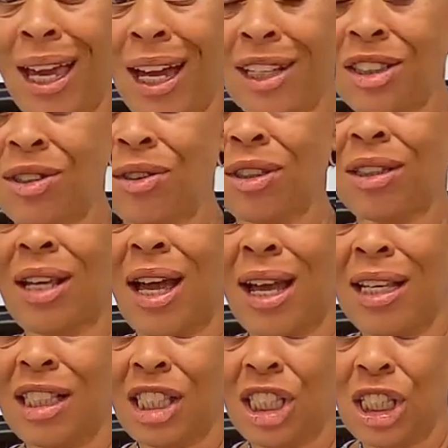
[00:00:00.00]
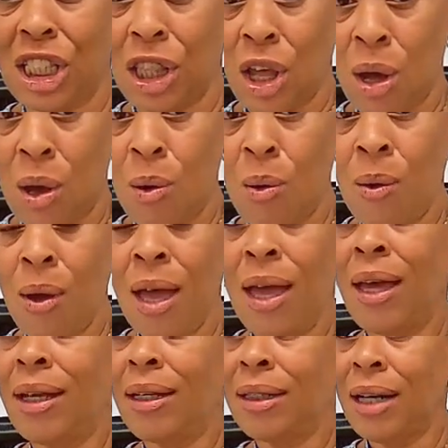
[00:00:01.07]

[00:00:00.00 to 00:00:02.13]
do the exercise slow,